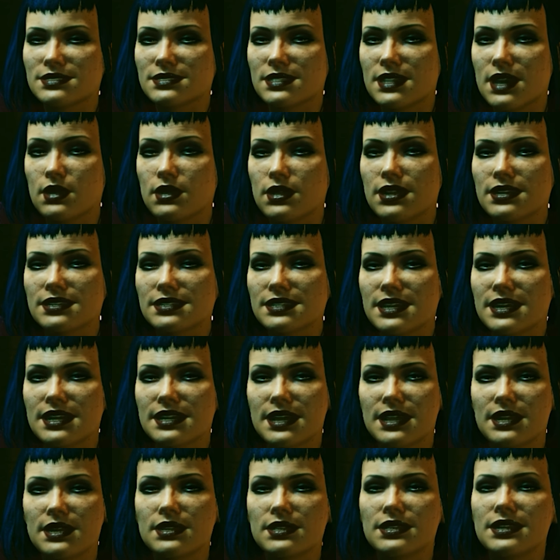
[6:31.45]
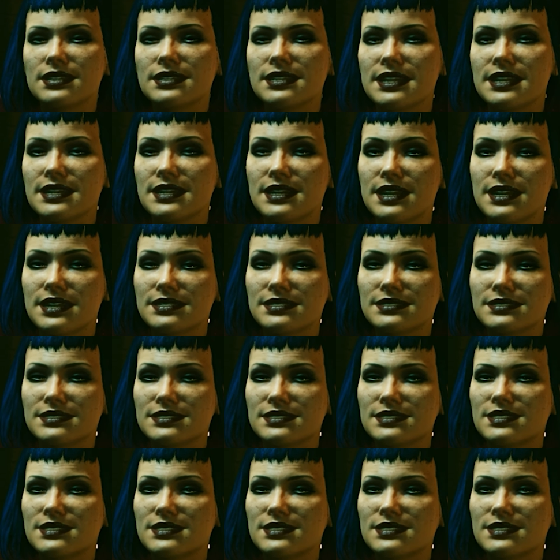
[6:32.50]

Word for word: How else could I get all this intel?